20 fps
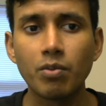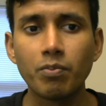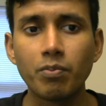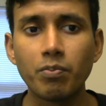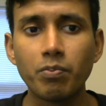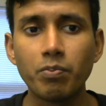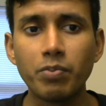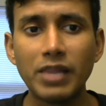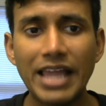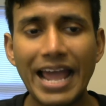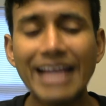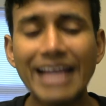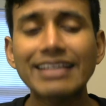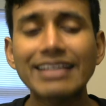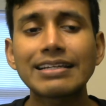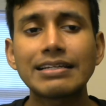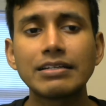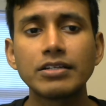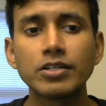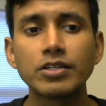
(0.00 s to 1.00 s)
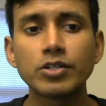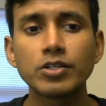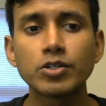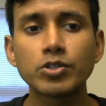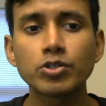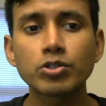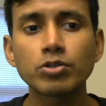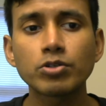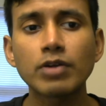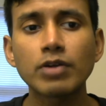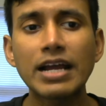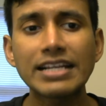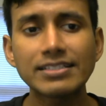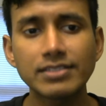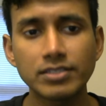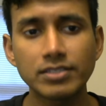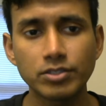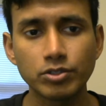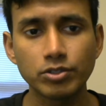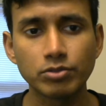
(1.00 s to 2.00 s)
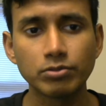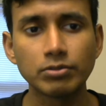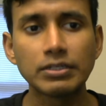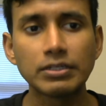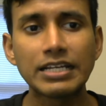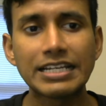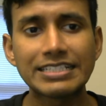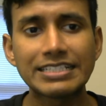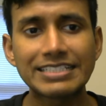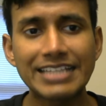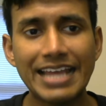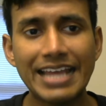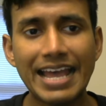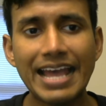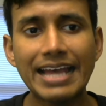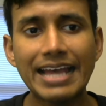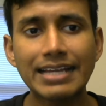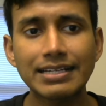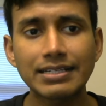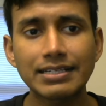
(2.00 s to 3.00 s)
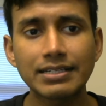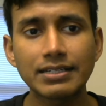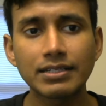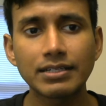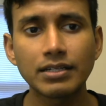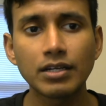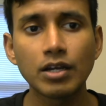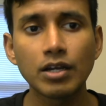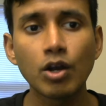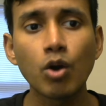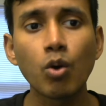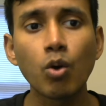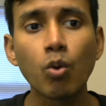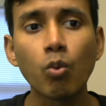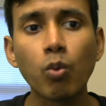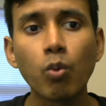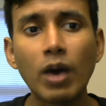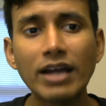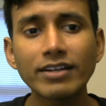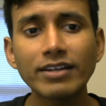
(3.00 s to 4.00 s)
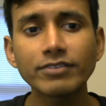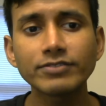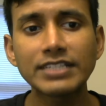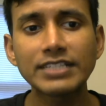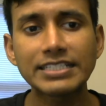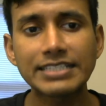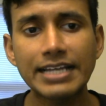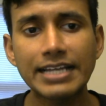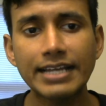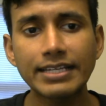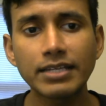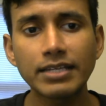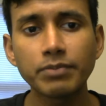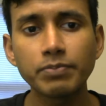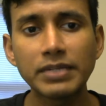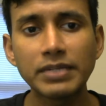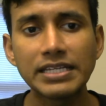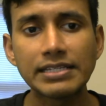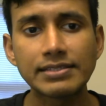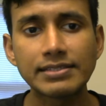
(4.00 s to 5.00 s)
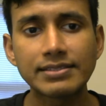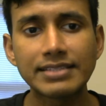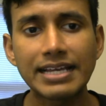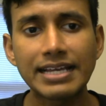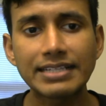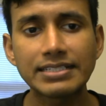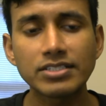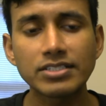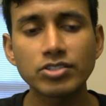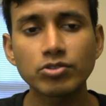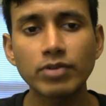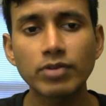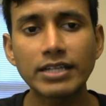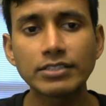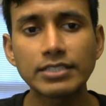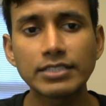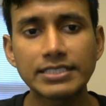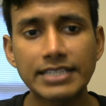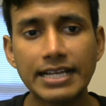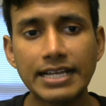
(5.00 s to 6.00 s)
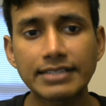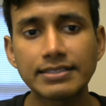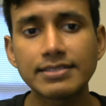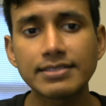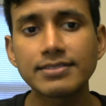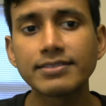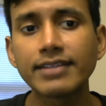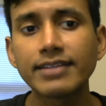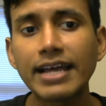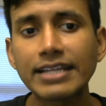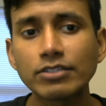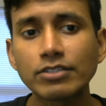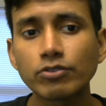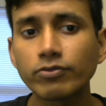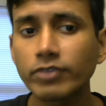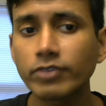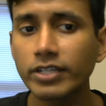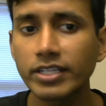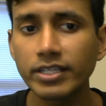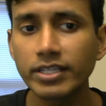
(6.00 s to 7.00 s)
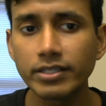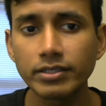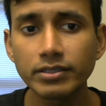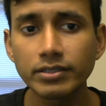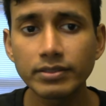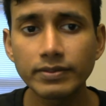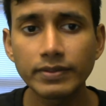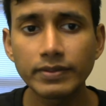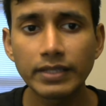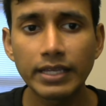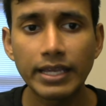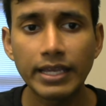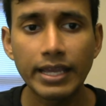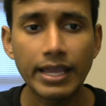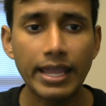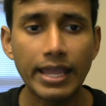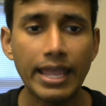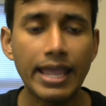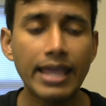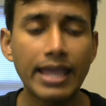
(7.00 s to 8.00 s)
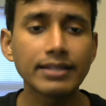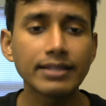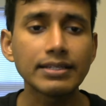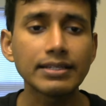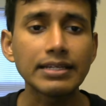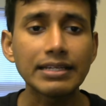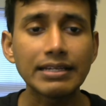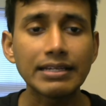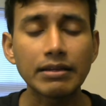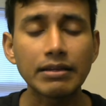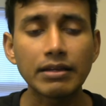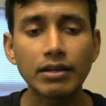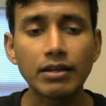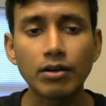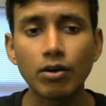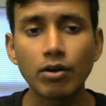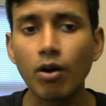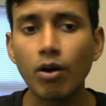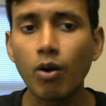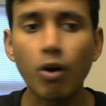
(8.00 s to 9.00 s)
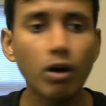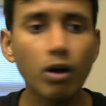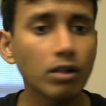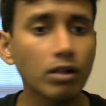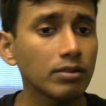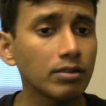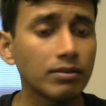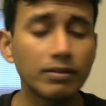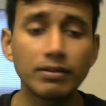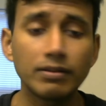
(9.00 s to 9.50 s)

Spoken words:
black tries to attack one of the attacking piece that is trying to attack this knight over here, and all